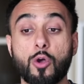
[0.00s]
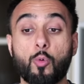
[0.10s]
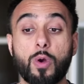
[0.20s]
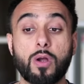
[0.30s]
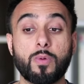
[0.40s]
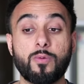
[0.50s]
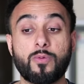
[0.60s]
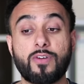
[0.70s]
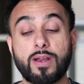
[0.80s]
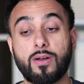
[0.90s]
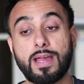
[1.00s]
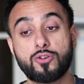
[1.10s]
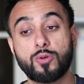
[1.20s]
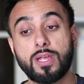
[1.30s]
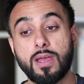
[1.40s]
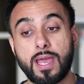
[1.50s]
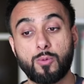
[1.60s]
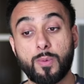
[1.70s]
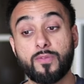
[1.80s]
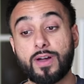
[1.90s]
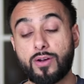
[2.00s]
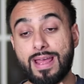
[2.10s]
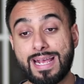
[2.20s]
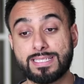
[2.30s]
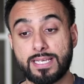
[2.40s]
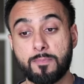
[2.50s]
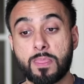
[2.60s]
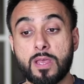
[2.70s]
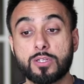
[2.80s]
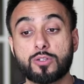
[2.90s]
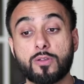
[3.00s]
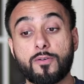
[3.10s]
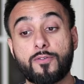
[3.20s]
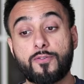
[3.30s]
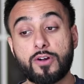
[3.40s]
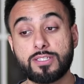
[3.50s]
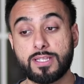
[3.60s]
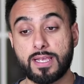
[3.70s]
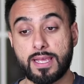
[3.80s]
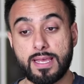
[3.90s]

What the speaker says: where we find our entry and where we find our exit. So the first thing